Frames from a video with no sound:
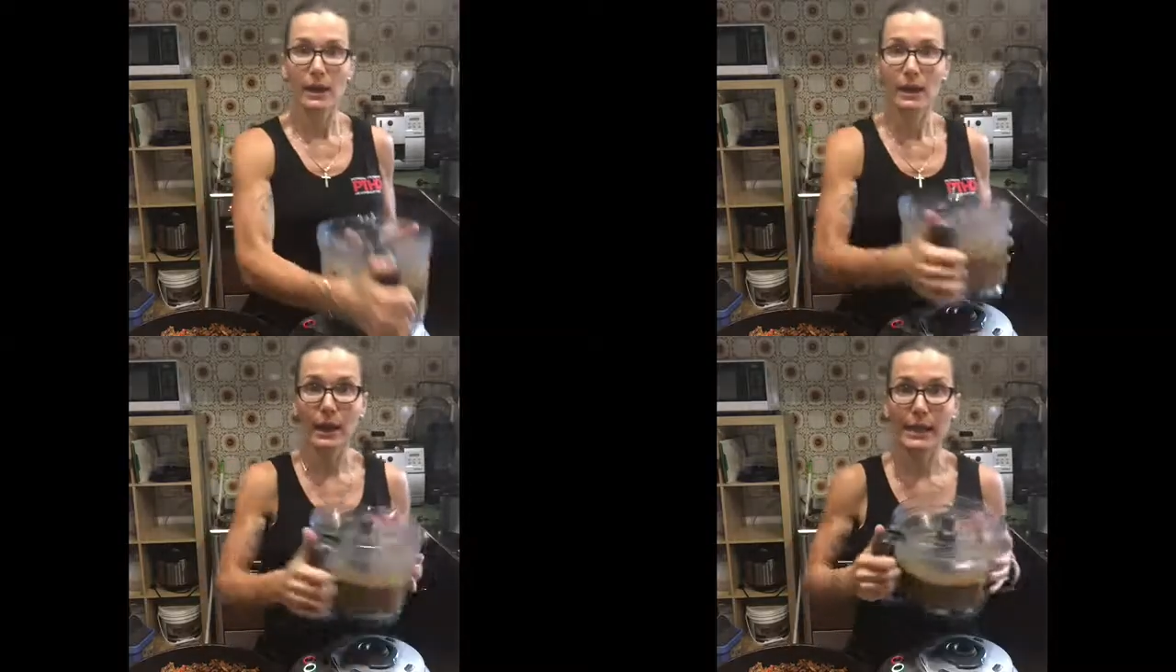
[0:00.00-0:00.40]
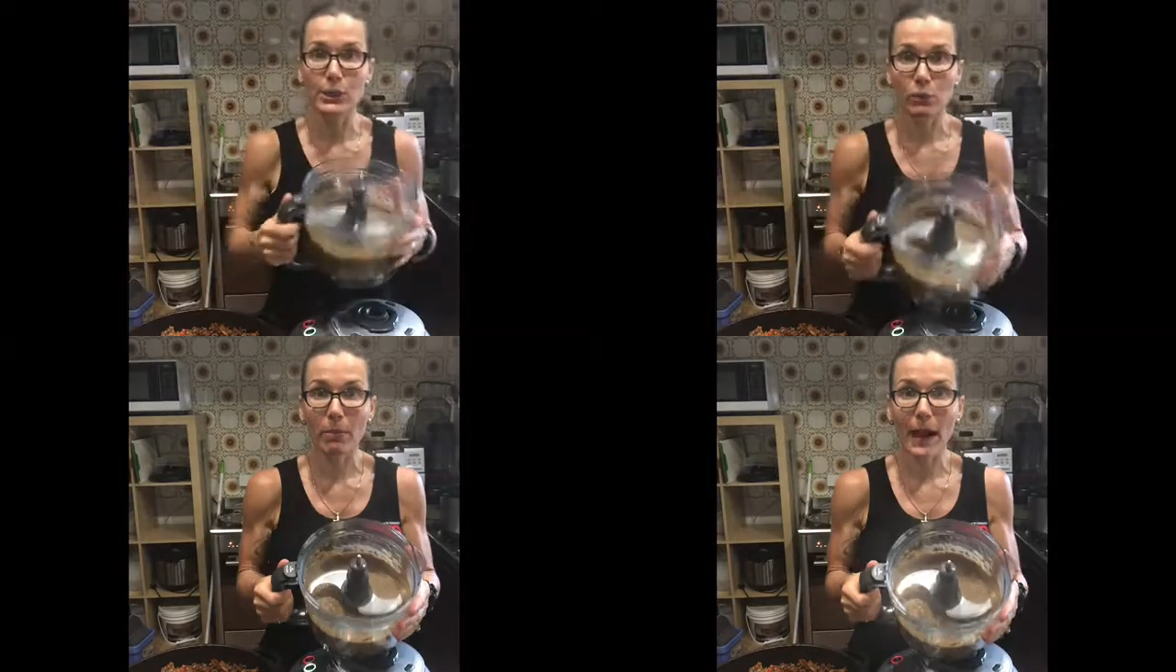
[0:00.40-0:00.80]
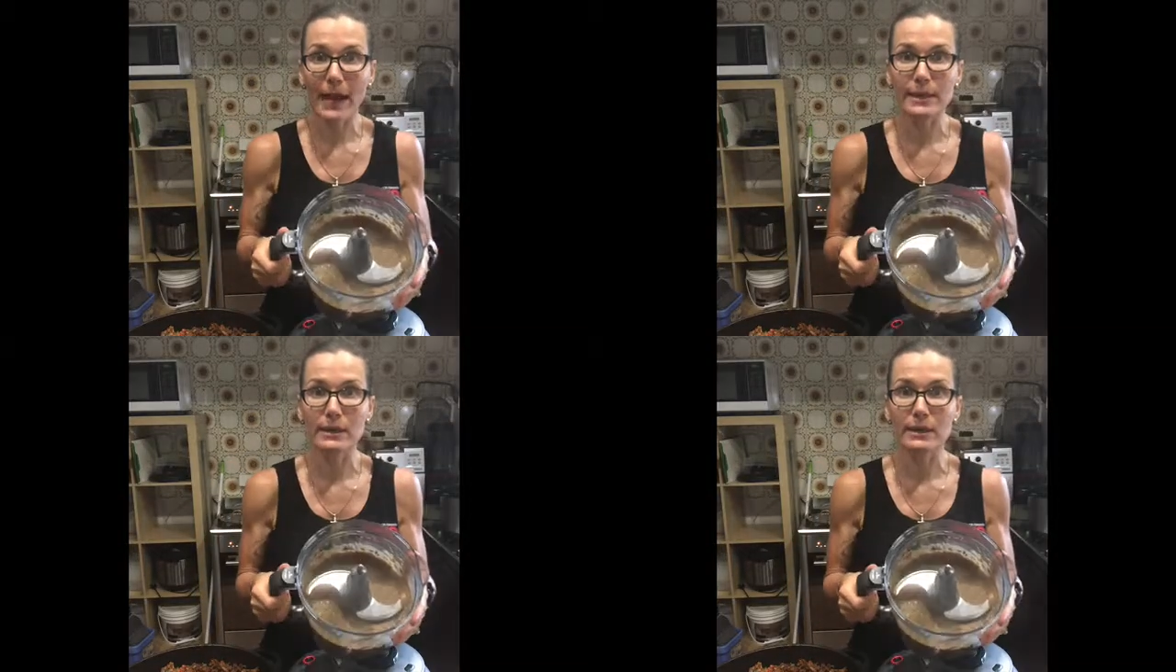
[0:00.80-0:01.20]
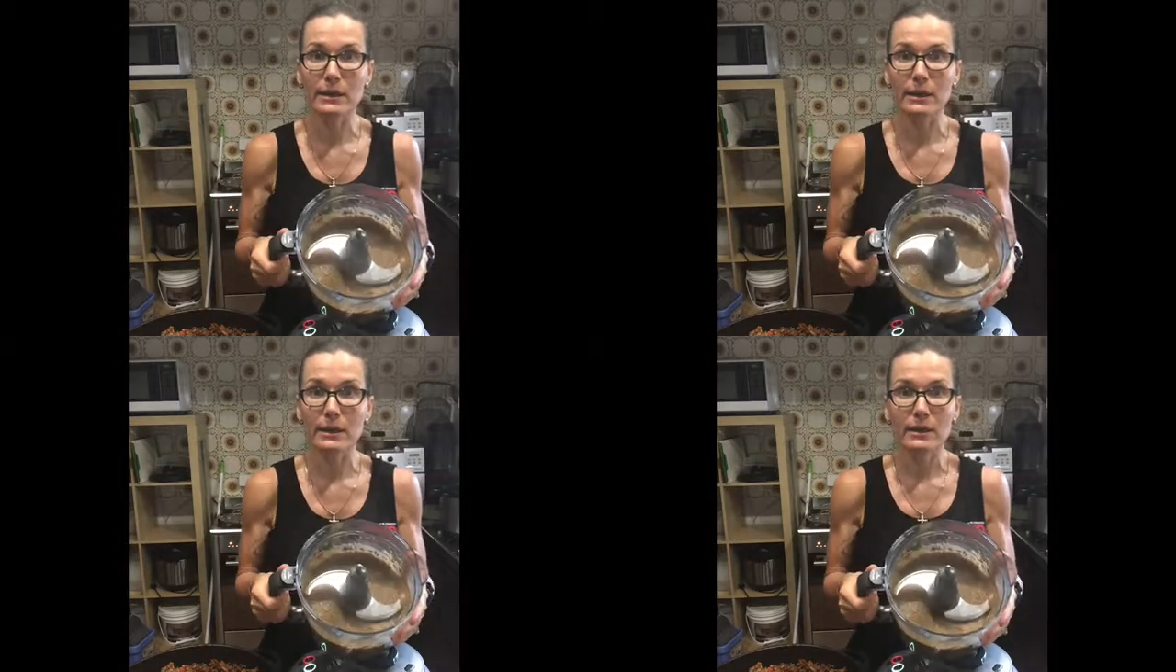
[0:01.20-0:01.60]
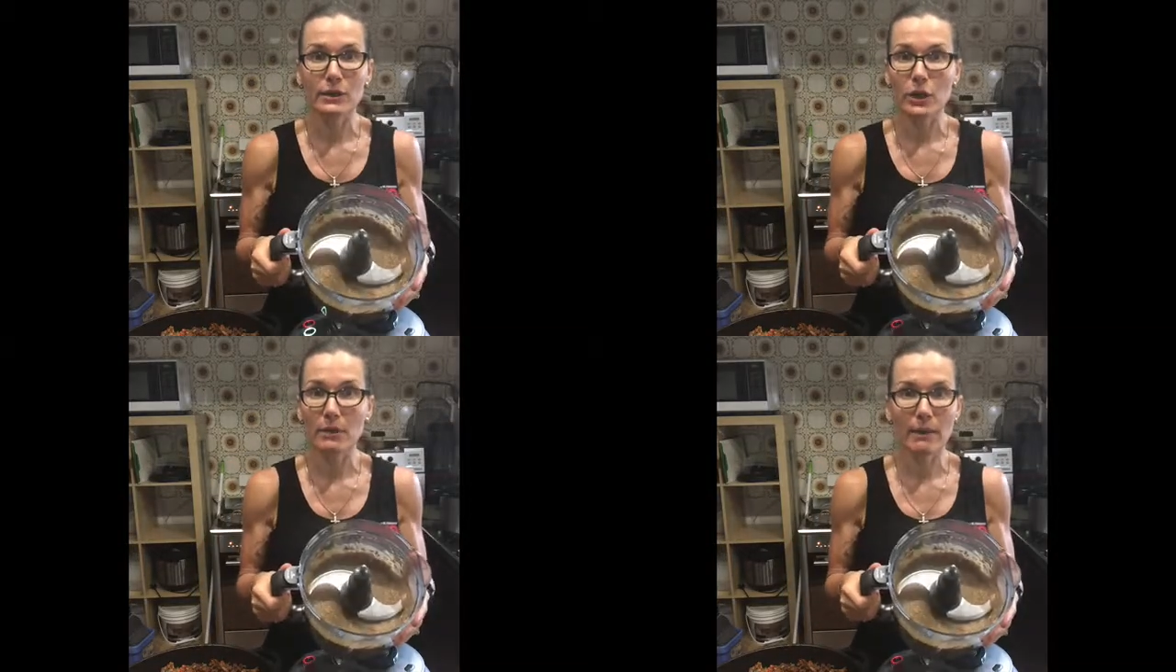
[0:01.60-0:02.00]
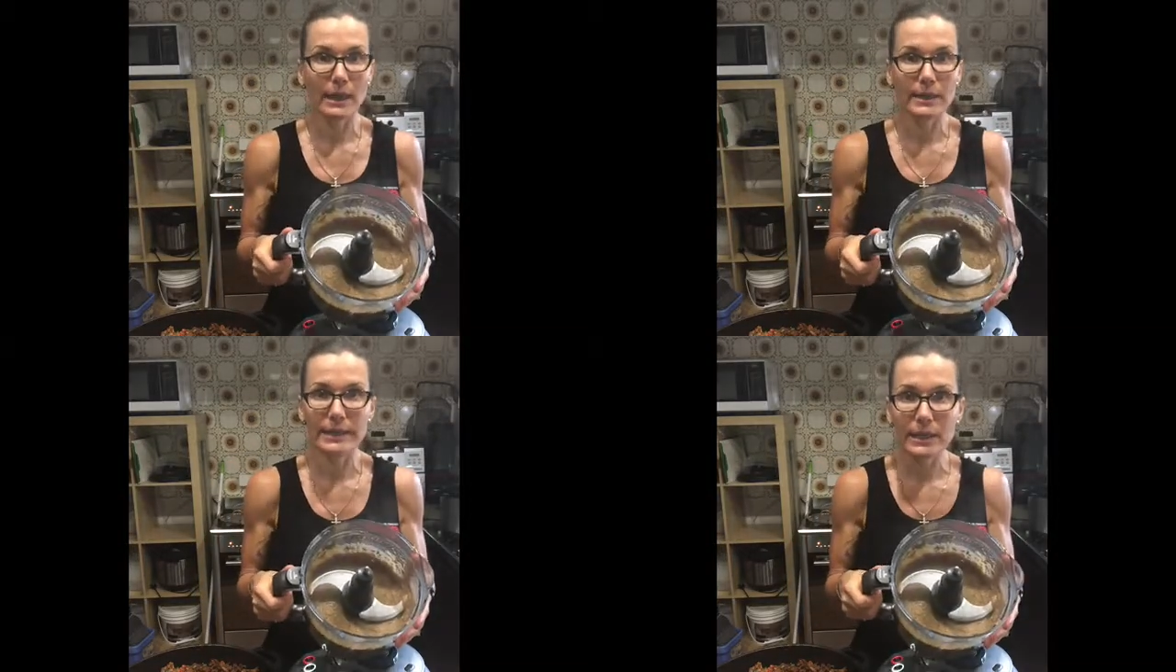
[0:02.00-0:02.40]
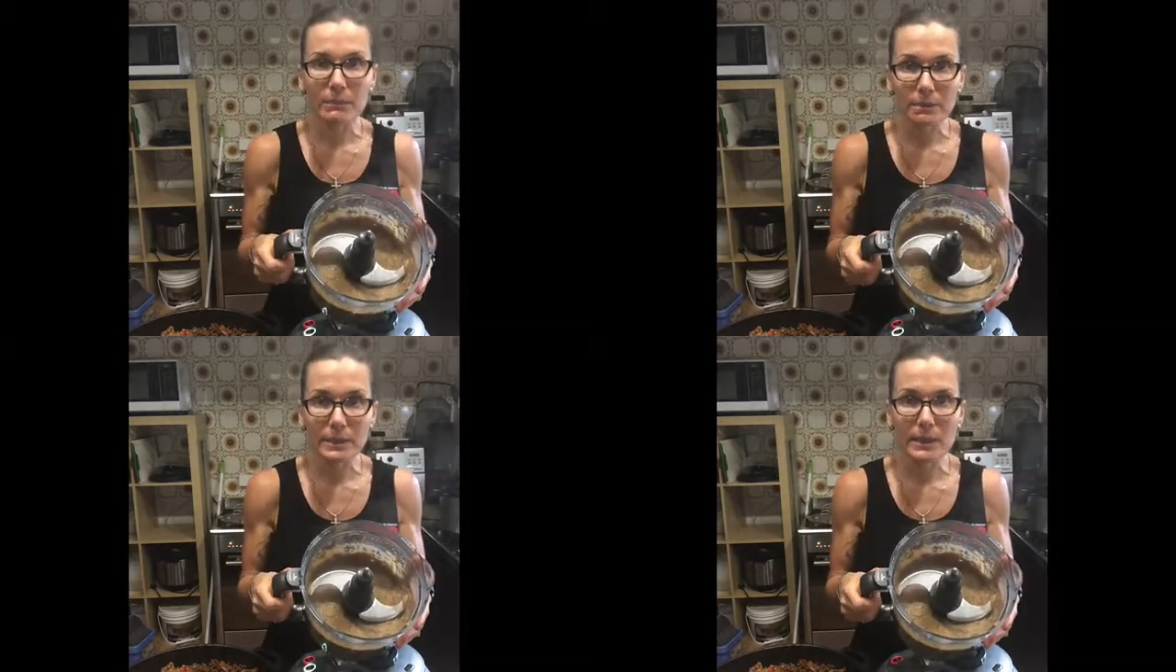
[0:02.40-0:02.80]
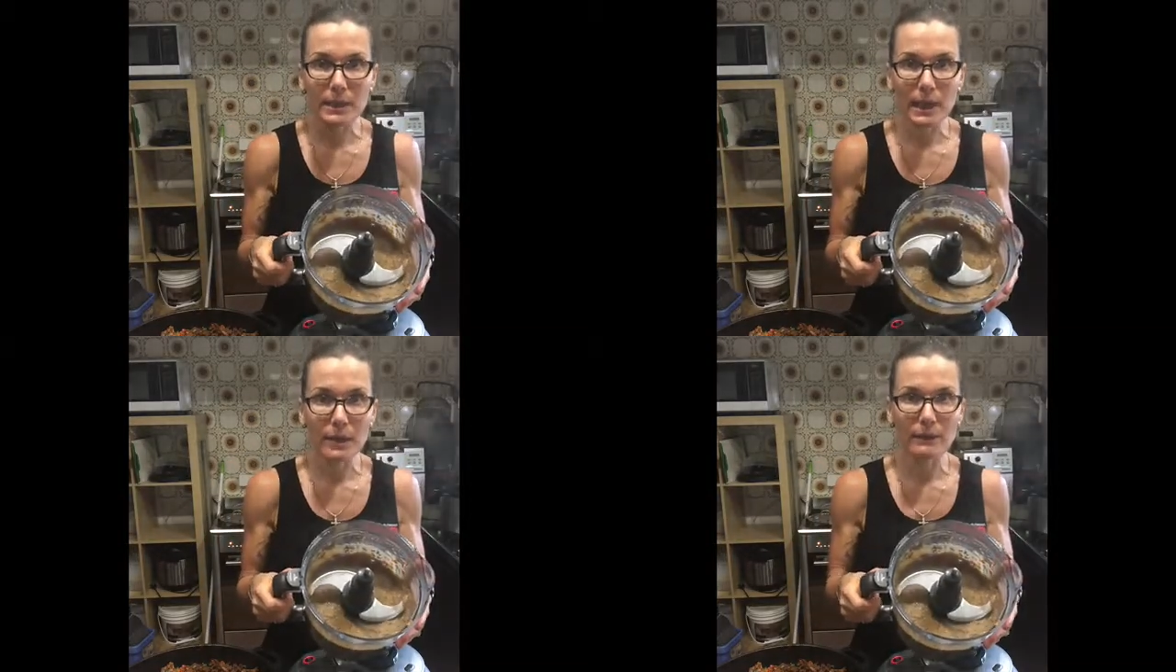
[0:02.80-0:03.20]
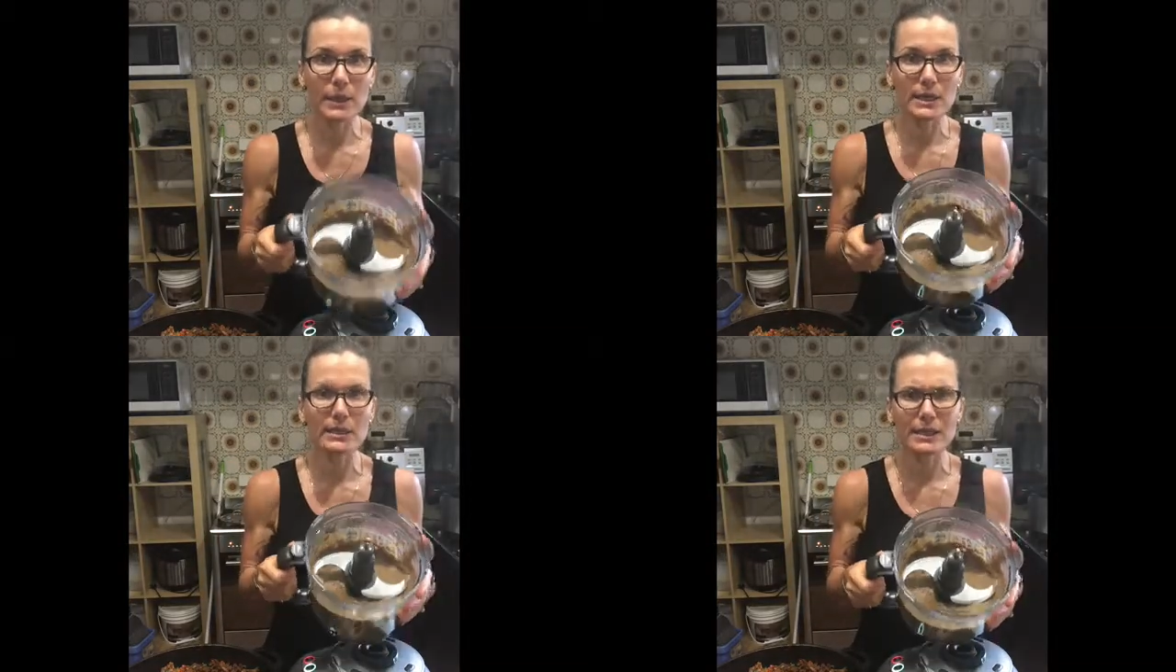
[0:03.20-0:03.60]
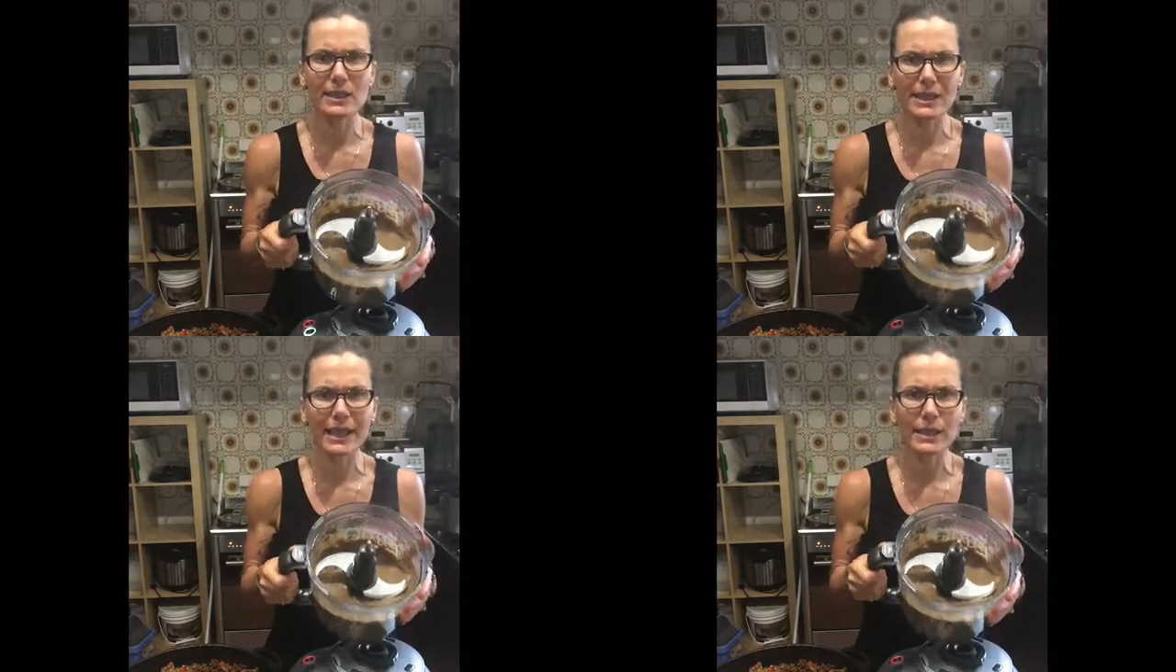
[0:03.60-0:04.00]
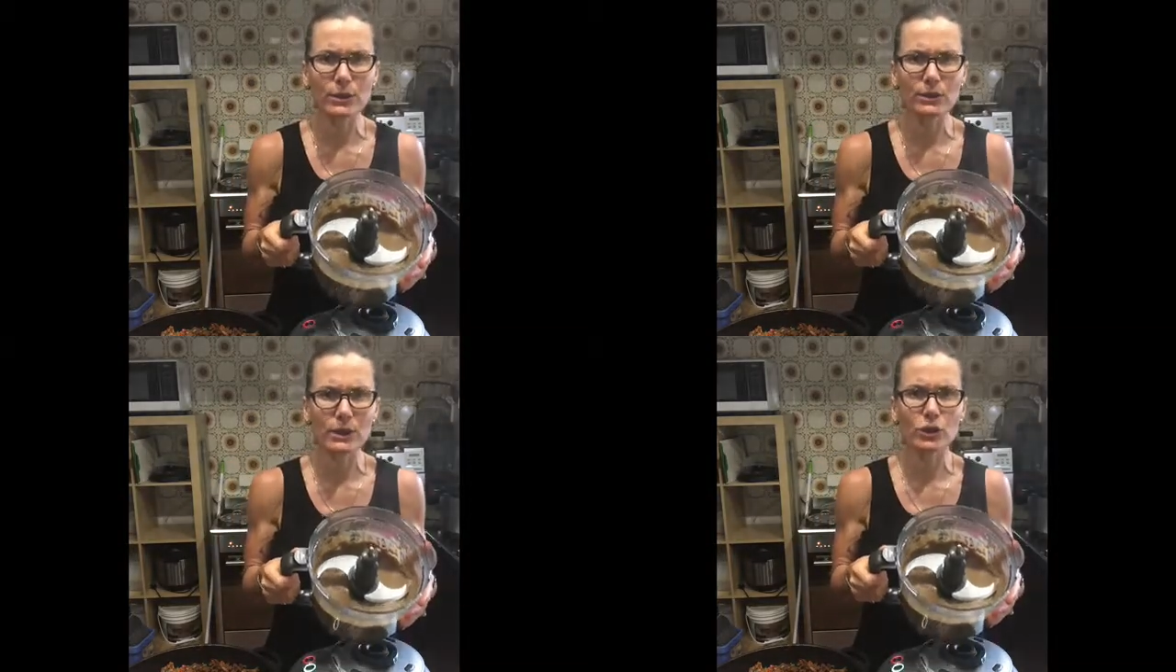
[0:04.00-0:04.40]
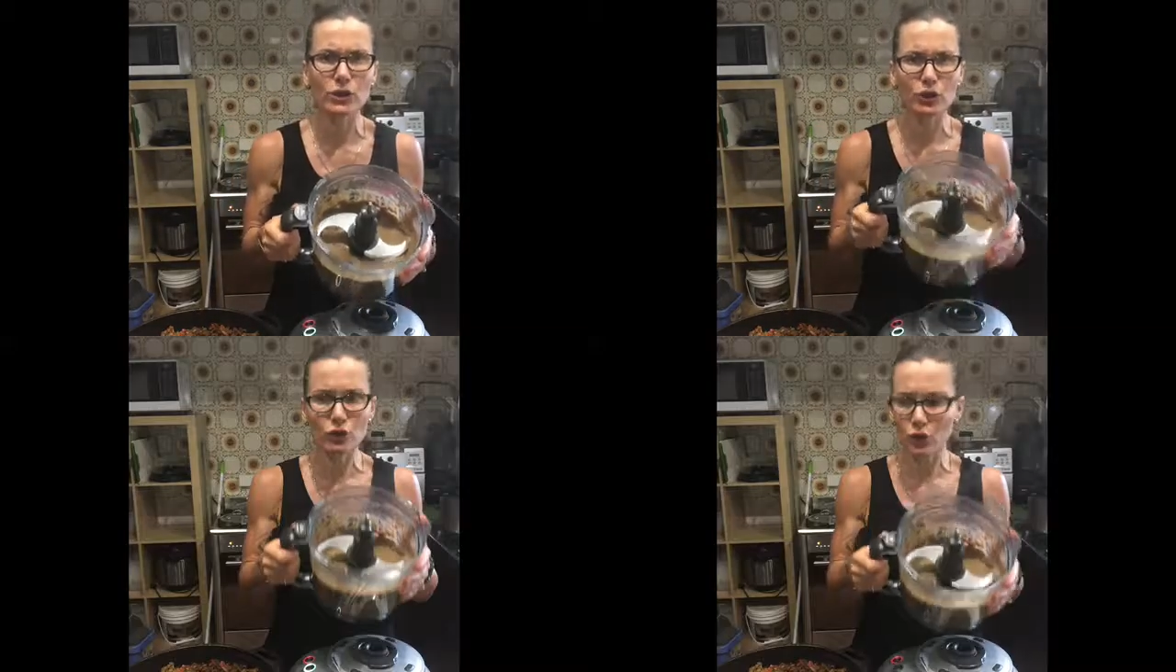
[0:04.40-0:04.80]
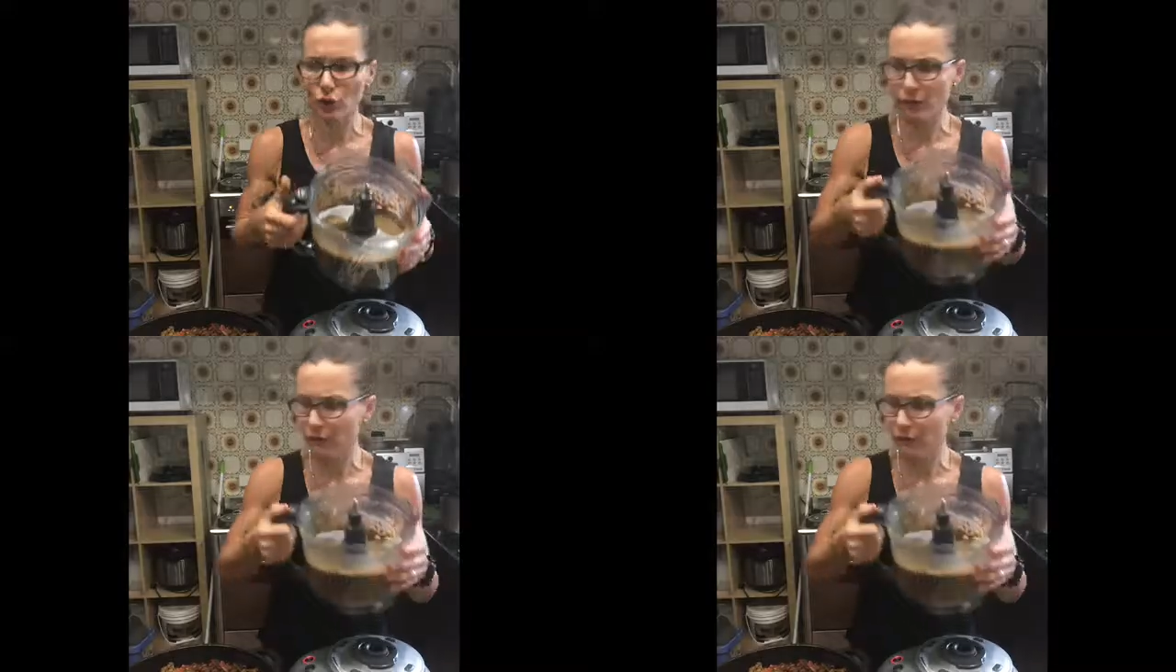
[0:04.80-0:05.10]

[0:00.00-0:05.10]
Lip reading: lentil paste, so you can make dips out of this. These lentils are just so